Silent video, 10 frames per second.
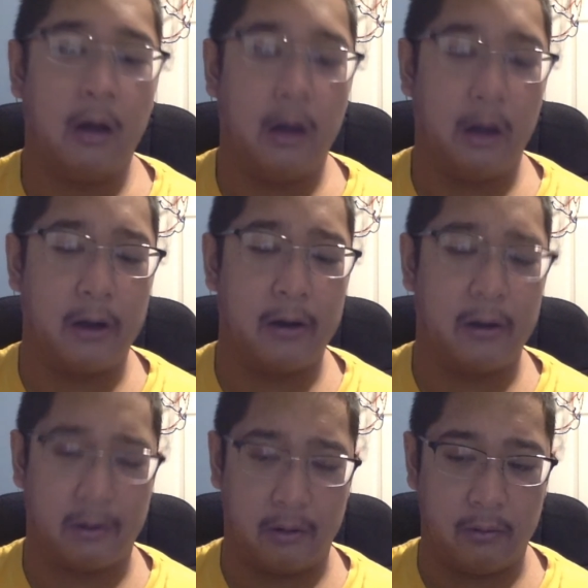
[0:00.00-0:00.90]

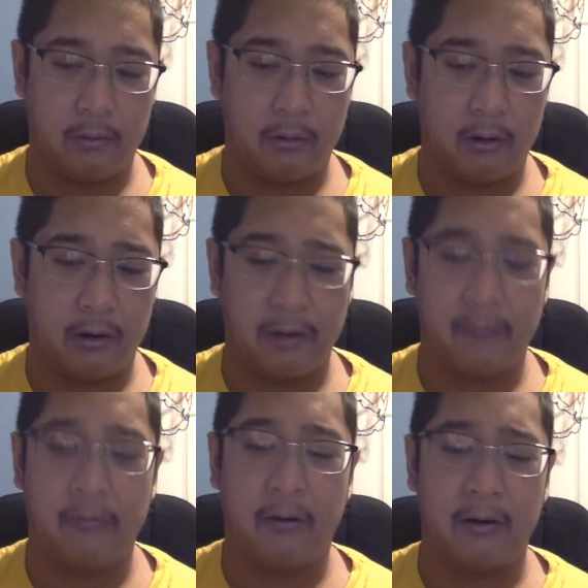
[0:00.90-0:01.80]
other
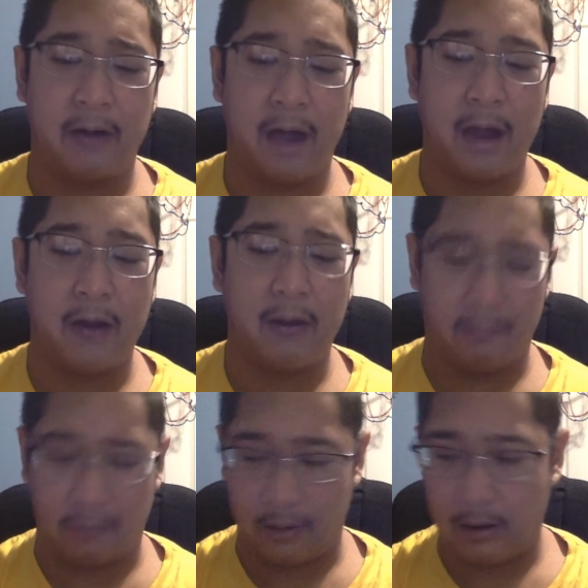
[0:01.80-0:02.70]
artists that are not
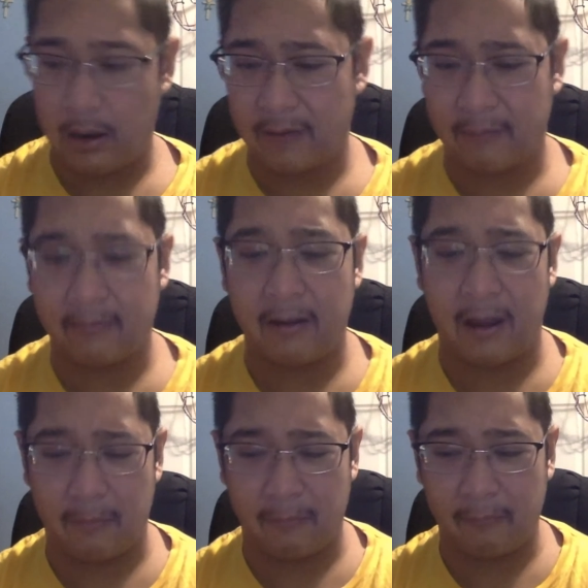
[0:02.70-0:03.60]
known at the
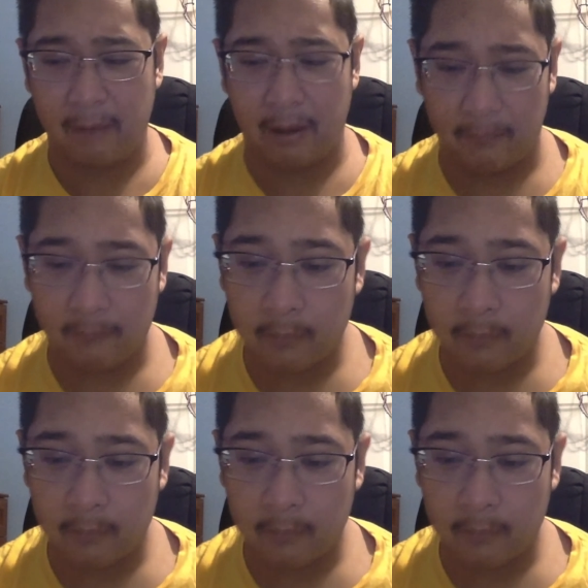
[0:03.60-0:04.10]
time as well.